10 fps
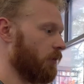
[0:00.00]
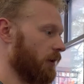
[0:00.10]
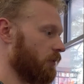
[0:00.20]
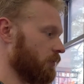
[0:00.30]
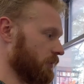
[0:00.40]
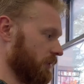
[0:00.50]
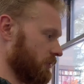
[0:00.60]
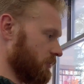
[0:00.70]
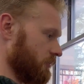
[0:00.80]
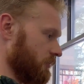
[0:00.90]
while holding
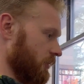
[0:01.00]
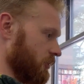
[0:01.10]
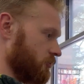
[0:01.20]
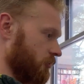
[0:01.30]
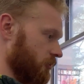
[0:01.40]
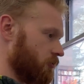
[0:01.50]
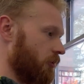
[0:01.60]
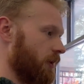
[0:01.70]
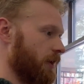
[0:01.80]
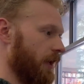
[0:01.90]
to strong
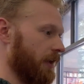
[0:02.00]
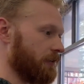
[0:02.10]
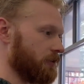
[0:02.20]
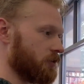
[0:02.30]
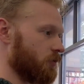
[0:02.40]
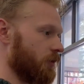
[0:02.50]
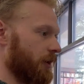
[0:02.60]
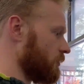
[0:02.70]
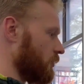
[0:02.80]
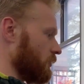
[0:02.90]
drawing and a story,
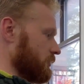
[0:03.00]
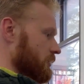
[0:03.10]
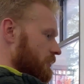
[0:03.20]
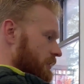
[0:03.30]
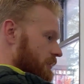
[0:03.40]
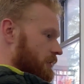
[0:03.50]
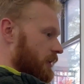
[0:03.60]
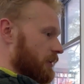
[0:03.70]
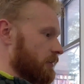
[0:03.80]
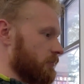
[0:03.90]
hold to these
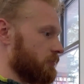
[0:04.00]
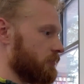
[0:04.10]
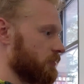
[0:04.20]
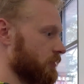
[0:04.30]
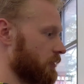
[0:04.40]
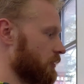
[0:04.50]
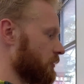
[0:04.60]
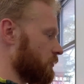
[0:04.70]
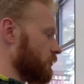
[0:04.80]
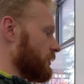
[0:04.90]
kind of
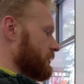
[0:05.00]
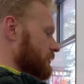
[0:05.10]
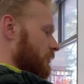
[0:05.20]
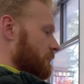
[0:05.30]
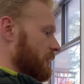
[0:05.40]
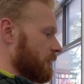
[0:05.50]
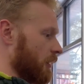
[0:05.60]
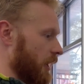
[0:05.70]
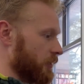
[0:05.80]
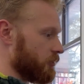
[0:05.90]
rhythm. I mean,
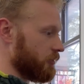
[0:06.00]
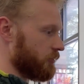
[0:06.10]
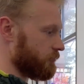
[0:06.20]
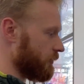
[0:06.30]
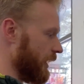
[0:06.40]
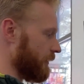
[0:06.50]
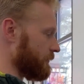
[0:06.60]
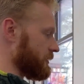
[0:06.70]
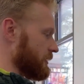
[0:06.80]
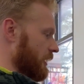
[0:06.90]
I could have flattened
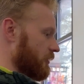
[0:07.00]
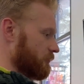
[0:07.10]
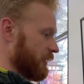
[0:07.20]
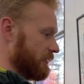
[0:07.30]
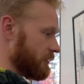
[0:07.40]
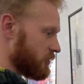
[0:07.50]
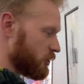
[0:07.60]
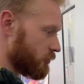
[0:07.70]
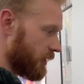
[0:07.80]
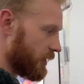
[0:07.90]
this out and made this
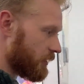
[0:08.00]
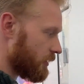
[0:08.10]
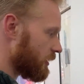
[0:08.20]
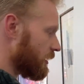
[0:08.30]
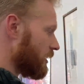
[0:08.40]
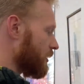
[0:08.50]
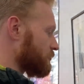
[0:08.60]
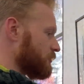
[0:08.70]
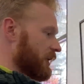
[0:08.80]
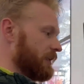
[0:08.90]
straight,
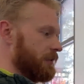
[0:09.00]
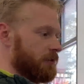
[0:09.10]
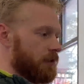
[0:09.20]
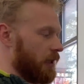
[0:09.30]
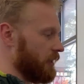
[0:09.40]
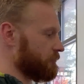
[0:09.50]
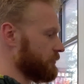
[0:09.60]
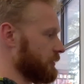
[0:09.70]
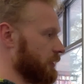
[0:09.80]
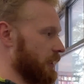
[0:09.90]
but I
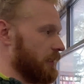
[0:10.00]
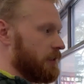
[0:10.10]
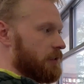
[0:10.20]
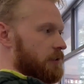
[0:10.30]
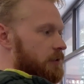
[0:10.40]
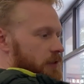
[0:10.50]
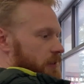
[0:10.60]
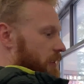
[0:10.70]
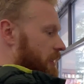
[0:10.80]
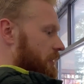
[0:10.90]
feel like
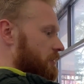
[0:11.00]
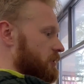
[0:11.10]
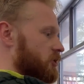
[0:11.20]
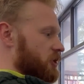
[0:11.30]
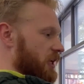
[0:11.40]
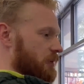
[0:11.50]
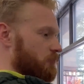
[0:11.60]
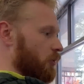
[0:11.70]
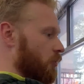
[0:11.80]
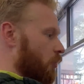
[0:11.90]
its shape
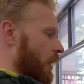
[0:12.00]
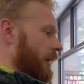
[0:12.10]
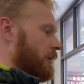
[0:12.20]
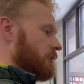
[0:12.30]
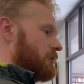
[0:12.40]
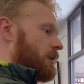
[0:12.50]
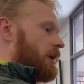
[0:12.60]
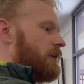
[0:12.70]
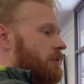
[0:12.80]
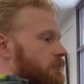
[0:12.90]
requires a
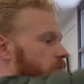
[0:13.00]
kind of